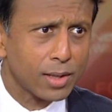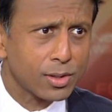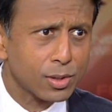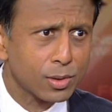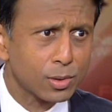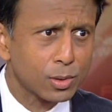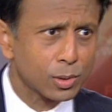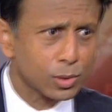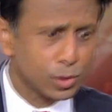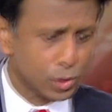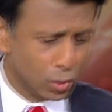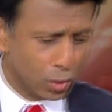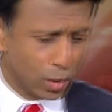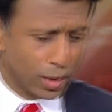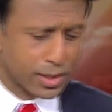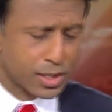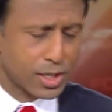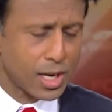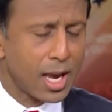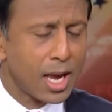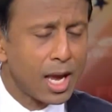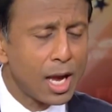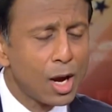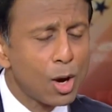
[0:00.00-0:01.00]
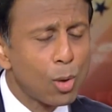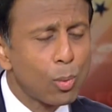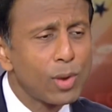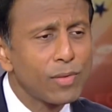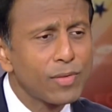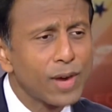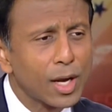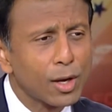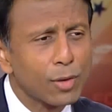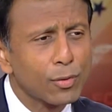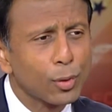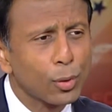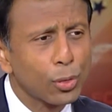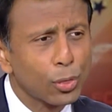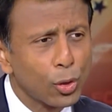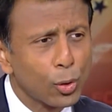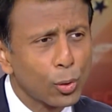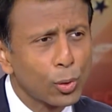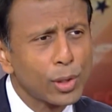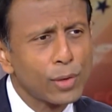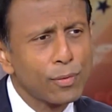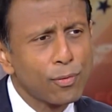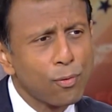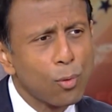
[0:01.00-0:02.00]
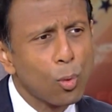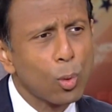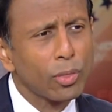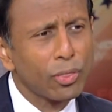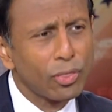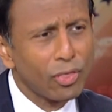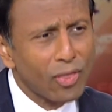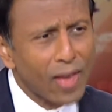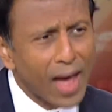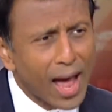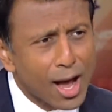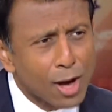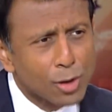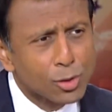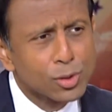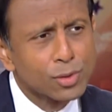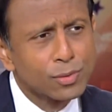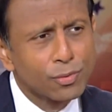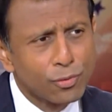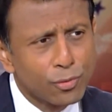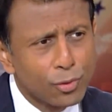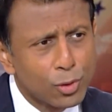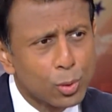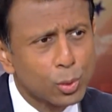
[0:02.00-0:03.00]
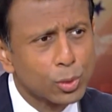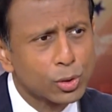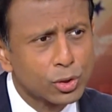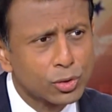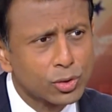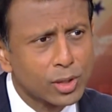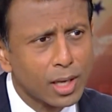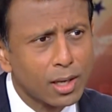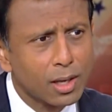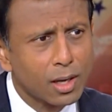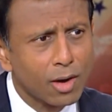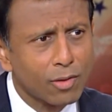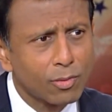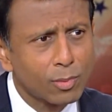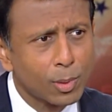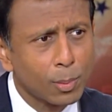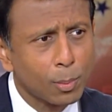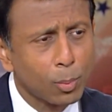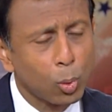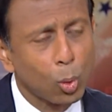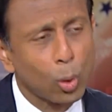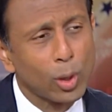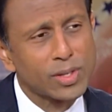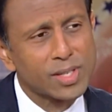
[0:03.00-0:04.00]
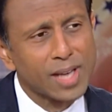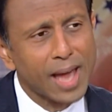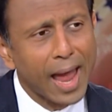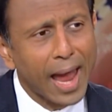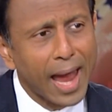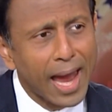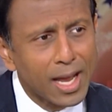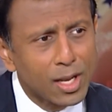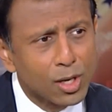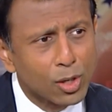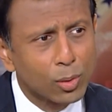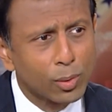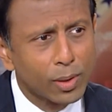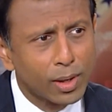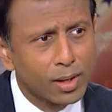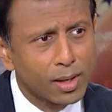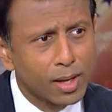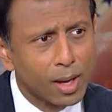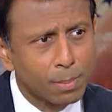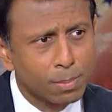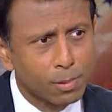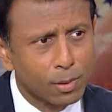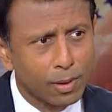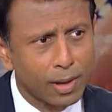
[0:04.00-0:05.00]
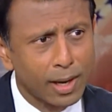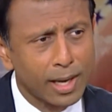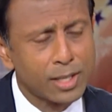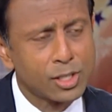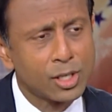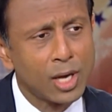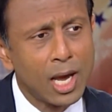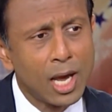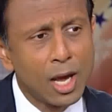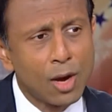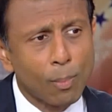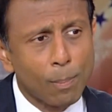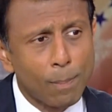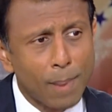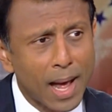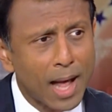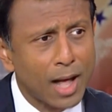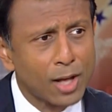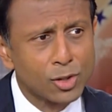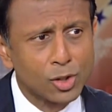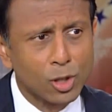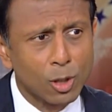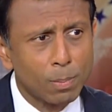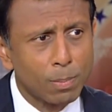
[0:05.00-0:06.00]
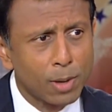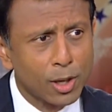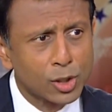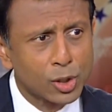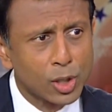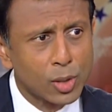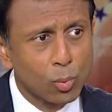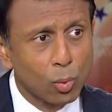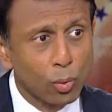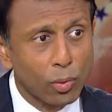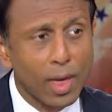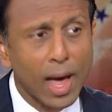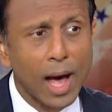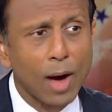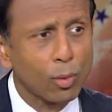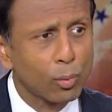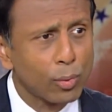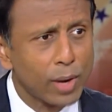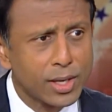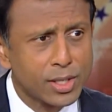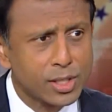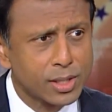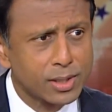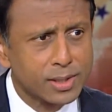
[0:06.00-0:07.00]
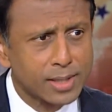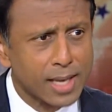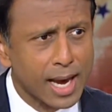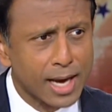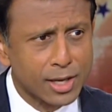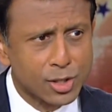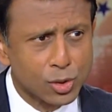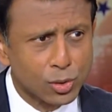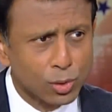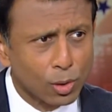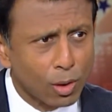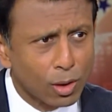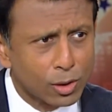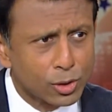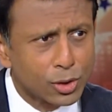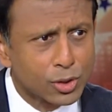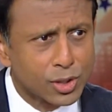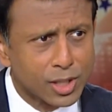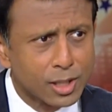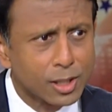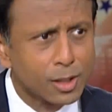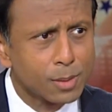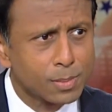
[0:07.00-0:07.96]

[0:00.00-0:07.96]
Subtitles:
school choice. We've got over 34,000 fewer state government employees, 8 credit upgrades. balanced our budget without raising taxes, largest income